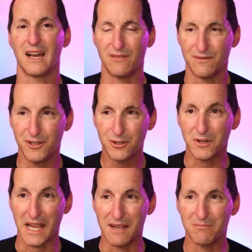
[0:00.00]
I have a view
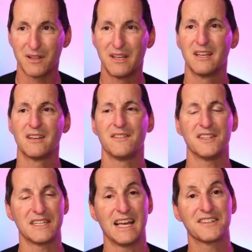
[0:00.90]
called emp
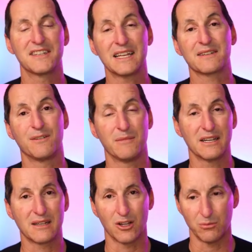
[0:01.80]
that's now select from my
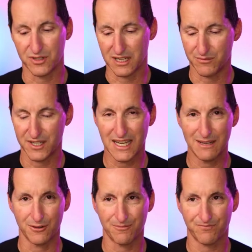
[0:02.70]
global temporary
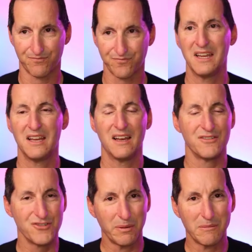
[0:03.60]
table.
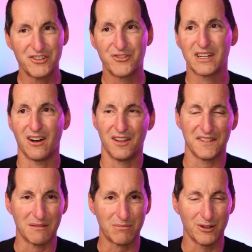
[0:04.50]
Dropping my trigger on
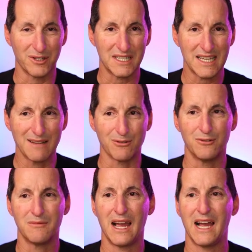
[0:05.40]
the employee
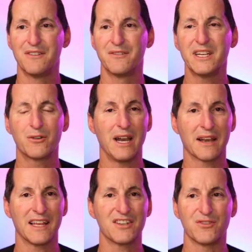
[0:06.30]
table and recreating
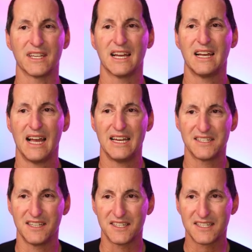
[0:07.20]
that trigger as
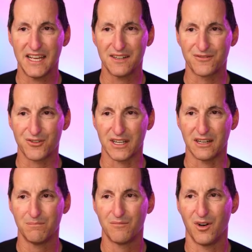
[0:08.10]
an instead of
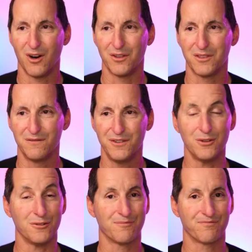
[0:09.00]
trigger on the
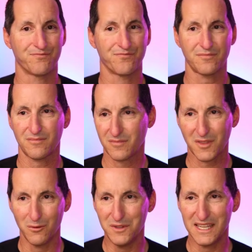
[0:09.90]
view
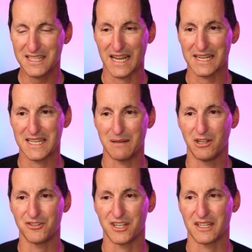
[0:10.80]
with the exact same logic.